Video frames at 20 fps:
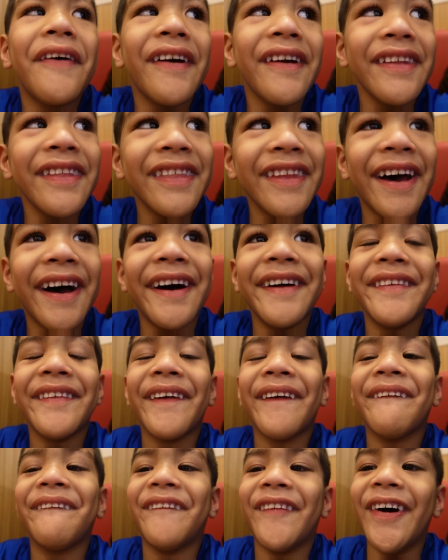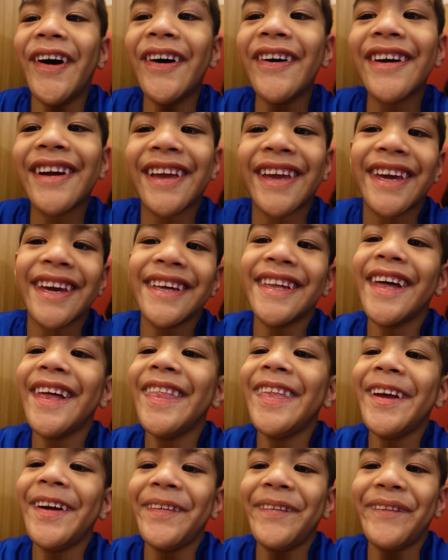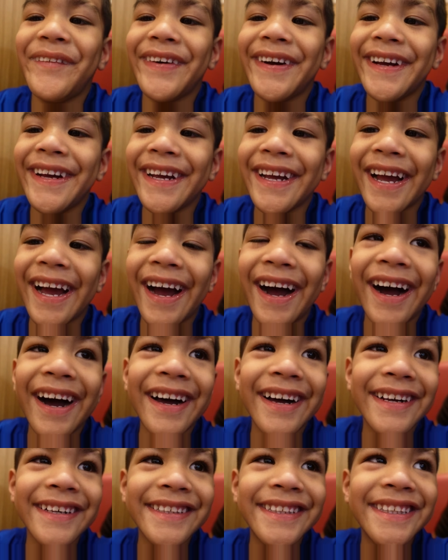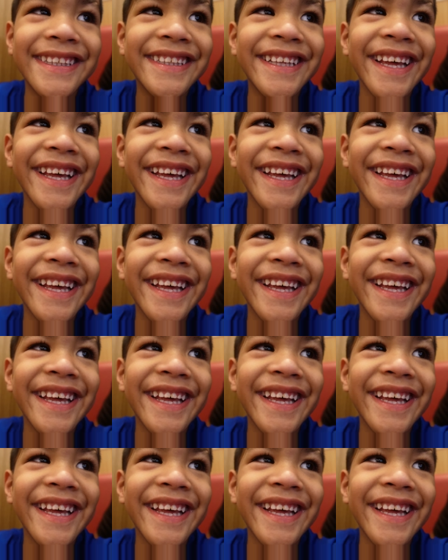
we're not at Burger King. We're at.